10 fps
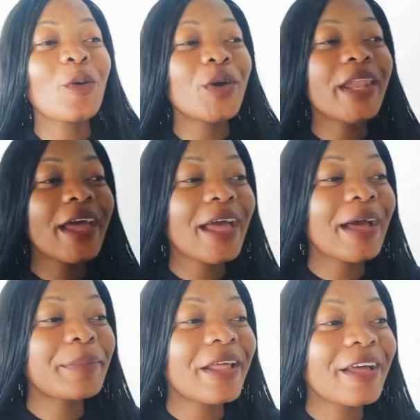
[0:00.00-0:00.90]
when i
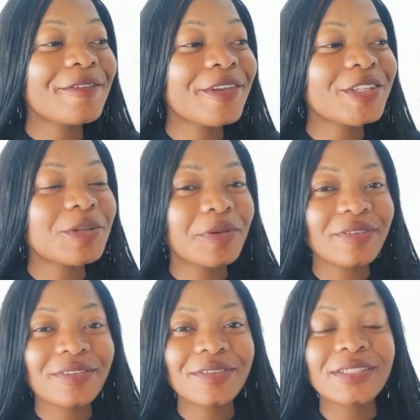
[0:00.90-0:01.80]
apply for a job on
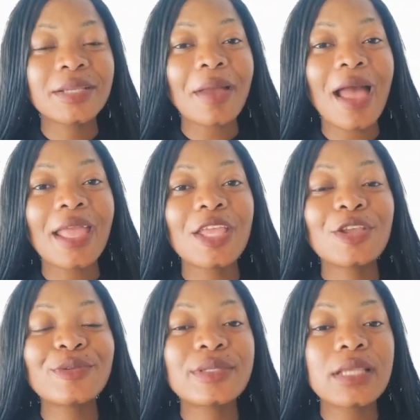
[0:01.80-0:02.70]
cruise ship i
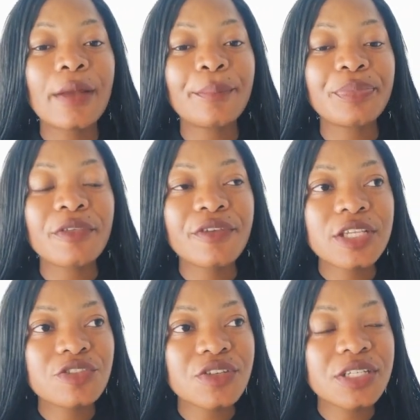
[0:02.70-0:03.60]
use um the
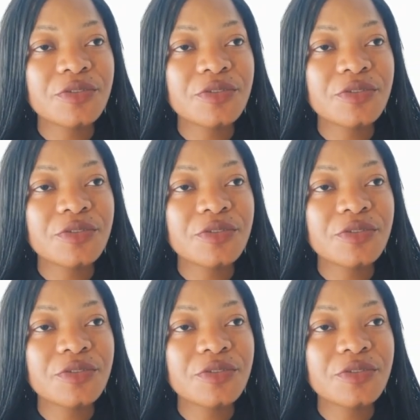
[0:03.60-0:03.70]
first